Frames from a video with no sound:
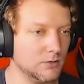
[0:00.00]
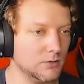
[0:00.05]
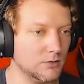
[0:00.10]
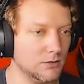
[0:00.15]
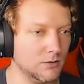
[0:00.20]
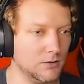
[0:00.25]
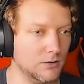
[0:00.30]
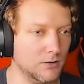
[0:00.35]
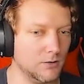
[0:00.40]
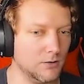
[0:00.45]

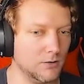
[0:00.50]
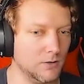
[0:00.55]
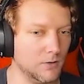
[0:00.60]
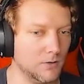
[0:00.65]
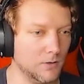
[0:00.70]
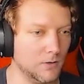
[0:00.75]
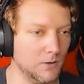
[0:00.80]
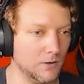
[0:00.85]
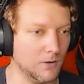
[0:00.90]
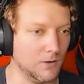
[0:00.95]

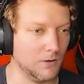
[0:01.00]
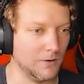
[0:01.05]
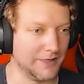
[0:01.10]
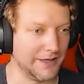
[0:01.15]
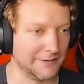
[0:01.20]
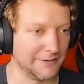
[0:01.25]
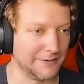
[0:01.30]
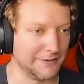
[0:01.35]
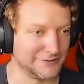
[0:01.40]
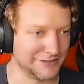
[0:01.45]
Oh,
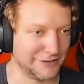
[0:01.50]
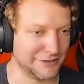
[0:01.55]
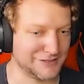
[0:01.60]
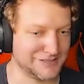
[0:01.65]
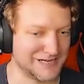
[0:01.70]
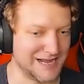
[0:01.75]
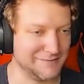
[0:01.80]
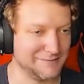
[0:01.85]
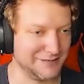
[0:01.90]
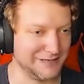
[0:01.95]
that was a good
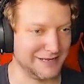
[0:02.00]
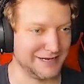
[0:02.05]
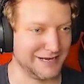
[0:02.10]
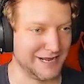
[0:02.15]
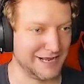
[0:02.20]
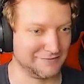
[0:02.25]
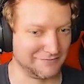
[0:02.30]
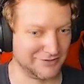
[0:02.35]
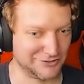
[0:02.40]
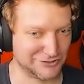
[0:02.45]
time to get
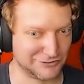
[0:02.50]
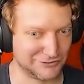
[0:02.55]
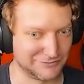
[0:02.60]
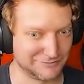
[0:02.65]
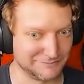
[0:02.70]
night vision.